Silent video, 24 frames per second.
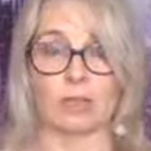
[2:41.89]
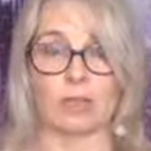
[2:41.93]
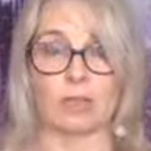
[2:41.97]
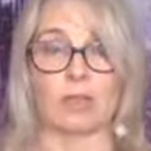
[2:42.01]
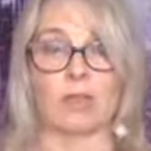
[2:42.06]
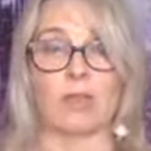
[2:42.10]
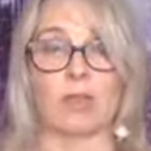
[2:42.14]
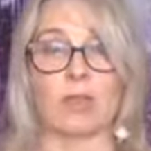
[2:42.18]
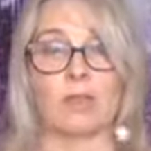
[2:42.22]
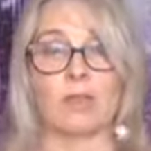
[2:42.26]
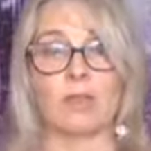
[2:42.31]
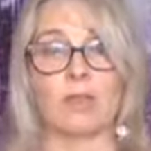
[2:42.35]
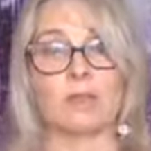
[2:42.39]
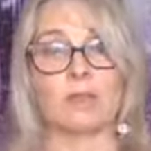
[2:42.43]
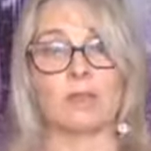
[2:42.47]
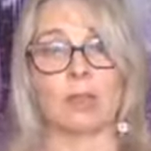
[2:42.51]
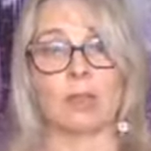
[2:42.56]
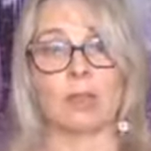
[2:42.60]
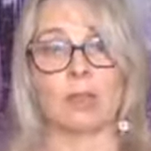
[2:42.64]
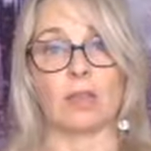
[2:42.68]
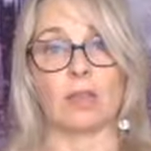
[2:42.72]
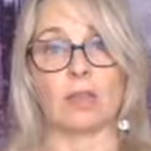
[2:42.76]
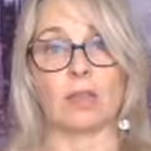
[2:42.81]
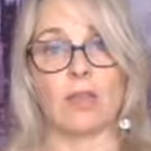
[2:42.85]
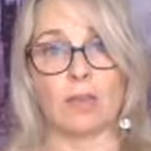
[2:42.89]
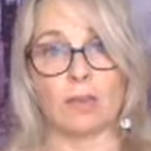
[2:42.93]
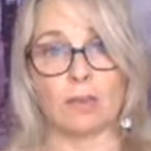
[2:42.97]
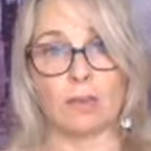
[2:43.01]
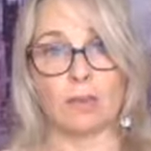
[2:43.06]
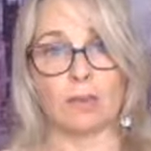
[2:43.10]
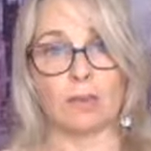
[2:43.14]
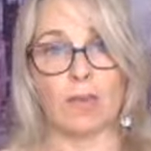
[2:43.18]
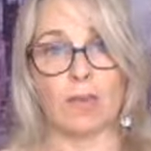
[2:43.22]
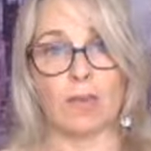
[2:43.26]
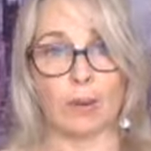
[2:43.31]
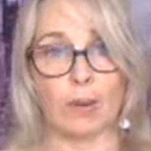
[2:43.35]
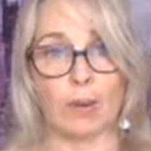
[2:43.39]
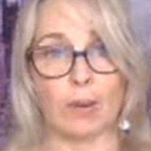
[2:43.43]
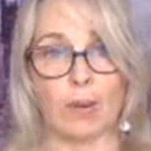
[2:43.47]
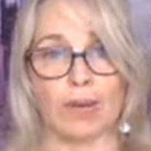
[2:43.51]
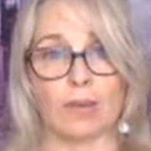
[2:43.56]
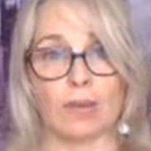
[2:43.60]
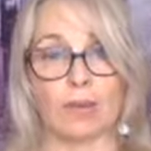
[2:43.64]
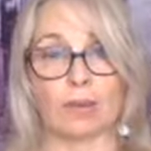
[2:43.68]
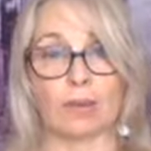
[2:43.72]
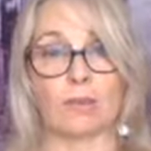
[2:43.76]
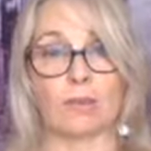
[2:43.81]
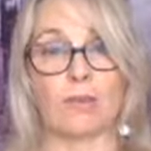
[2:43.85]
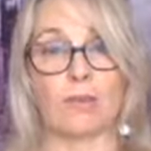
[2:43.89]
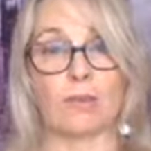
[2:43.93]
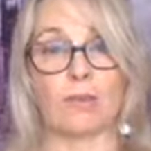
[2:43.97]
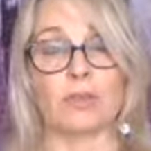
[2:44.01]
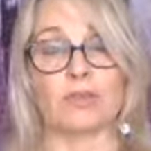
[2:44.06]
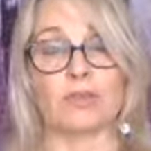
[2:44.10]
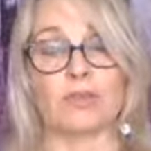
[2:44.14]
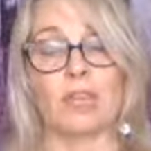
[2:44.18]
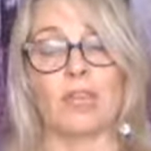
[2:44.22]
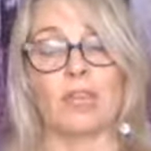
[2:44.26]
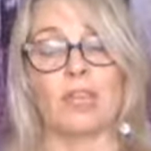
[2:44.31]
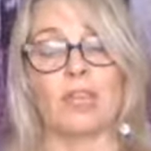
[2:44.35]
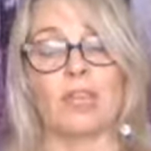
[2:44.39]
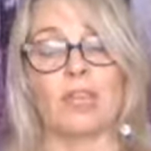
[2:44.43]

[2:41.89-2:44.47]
So those are lower vibrating thoughts.